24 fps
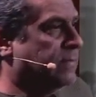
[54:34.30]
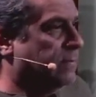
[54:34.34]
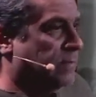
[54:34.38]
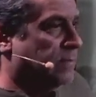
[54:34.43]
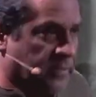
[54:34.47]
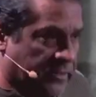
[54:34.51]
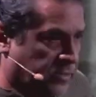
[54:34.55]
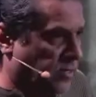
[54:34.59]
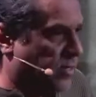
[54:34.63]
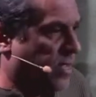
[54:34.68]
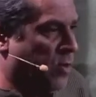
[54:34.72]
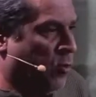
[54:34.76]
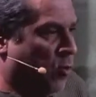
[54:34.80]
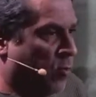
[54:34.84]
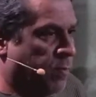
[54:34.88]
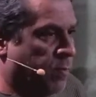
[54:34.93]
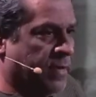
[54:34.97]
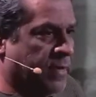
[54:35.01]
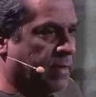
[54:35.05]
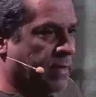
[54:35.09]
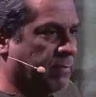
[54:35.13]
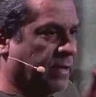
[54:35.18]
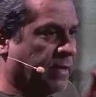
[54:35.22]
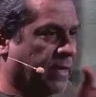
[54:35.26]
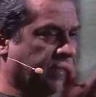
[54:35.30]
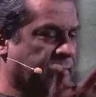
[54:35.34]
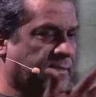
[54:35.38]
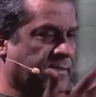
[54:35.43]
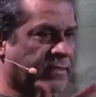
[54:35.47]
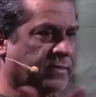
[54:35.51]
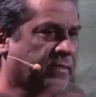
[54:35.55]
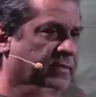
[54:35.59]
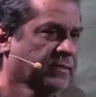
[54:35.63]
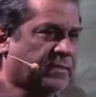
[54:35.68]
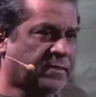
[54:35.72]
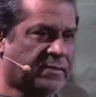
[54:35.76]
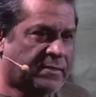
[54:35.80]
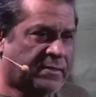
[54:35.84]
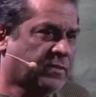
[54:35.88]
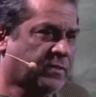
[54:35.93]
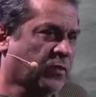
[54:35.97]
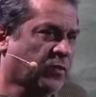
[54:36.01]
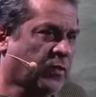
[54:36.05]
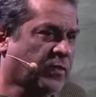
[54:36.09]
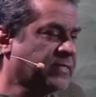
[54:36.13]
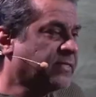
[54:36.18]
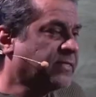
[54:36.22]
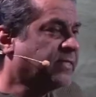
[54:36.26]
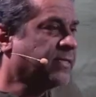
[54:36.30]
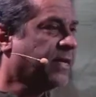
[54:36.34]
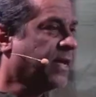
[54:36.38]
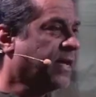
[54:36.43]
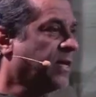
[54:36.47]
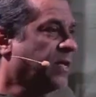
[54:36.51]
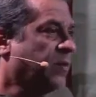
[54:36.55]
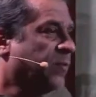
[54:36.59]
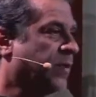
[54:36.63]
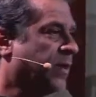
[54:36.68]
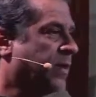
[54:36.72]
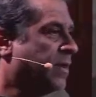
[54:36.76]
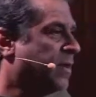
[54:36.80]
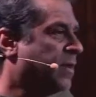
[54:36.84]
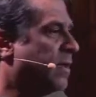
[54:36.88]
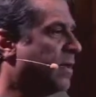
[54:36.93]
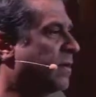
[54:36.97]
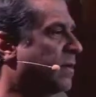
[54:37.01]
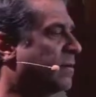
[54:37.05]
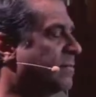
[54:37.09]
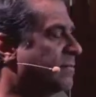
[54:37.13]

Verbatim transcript: It's okay, open up guys. It's noisy anyway, yeah.